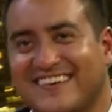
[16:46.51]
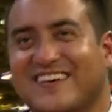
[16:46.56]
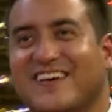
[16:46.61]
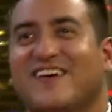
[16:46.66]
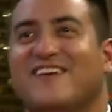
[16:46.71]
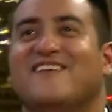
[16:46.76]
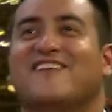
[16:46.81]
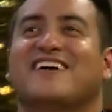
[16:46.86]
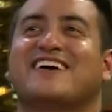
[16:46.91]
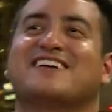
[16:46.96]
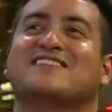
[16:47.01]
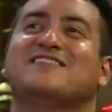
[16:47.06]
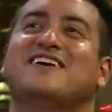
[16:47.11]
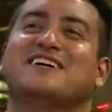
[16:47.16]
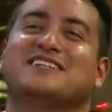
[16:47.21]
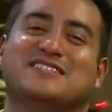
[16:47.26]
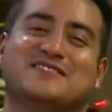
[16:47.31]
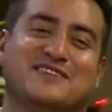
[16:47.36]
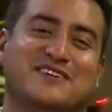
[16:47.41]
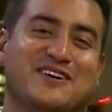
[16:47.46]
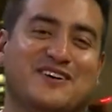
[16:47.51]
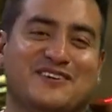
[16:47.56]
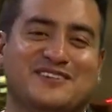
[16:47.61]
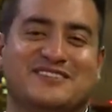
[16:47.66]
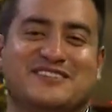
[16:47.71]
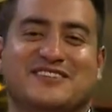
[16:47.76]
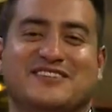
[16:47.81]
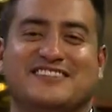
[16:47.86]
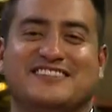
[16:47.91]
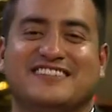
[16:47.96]
soon. Well, can you imagine going
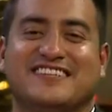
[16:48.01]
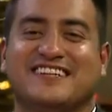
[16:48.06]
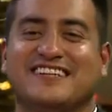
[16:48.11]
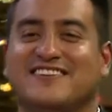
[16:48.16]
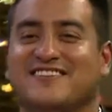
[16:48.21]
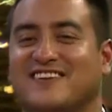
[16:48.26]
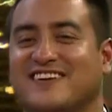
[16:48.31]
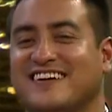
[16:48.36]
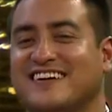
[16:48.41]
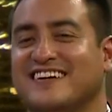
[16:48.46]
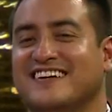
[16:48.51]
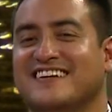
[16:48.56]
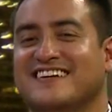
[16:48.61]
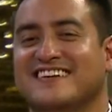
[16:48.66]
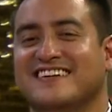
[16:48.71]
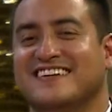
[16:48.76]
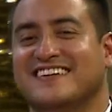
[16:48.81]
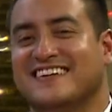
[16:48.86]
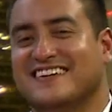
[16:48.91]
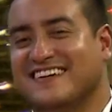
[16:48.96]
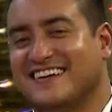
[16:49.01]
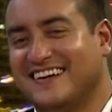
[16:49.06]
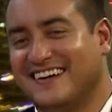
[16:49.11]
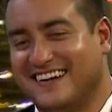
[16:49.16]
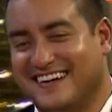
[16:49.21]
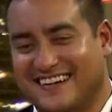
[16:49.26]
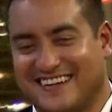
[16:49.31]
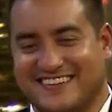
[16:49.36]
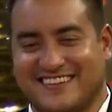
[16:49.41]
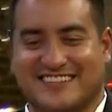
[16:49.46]
to a city where
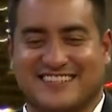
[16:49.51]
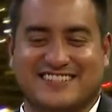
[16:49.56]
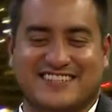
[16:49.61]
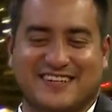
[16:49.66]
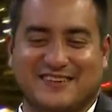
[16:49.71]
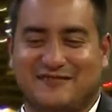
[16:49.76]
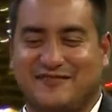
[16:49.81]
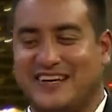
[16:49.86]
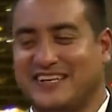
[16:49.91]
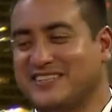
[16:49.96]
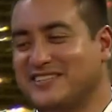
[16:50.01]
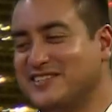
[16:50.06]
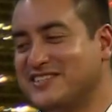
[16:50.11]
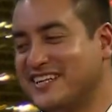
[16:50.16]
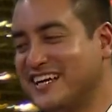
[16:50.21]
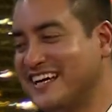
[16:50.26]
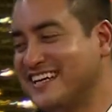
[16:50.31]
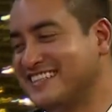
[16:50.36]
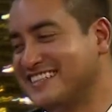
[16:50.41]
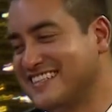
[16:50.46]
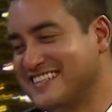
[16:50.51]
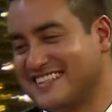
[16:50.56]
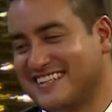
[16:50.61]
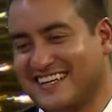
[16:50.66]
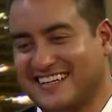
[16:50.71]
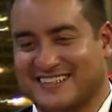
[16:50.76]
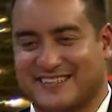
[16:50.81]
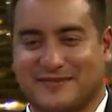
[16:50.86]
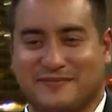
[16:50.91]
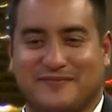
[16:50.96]
uh, the, the venue change is
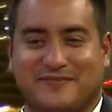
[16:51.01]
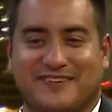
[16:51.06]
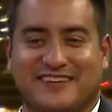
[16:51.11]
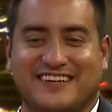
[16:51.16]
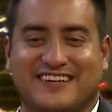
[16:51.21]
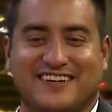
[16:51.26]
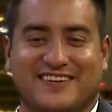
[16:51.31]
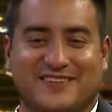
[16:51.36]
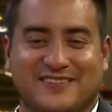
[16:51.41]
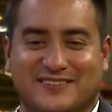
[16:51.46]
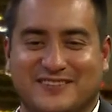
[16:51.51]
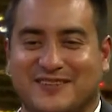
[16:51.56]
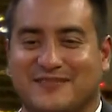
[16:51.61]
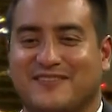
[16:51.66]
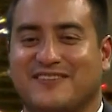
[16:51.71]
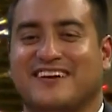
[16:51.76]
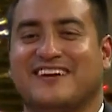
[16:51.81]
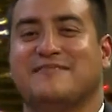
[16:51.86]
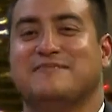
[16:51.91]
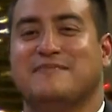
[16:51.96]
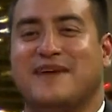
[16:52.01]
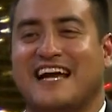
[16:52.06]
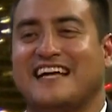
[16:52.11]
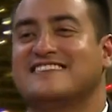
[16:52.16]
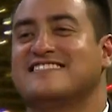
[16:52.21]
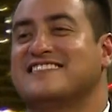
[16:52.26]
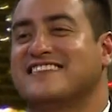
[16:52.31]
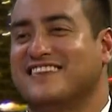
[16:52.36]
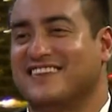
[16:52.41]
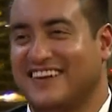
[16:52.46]
like they're you know some a
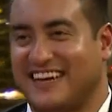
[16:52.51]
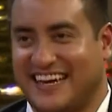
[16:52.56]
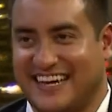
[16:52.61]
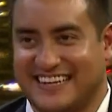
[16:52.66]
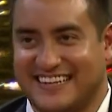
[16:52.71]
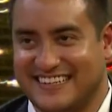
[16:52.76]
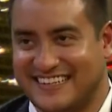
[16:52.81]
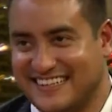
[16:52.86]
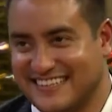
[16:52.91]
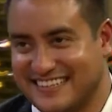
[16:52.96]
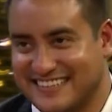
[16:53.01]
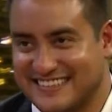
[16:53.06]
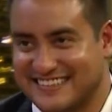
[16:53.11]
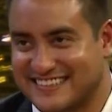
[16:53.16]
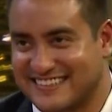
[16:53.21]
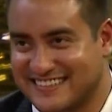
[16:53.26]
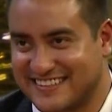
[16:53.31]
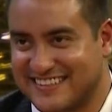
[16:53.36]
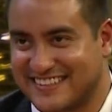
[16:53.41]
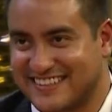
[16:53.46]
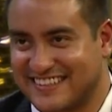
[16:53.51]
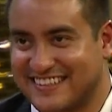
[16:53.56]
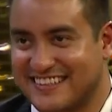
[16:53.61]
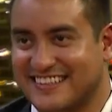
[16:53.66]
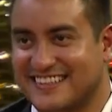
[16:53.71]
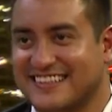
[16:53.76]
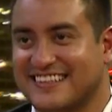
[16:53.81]
Manziel hating city?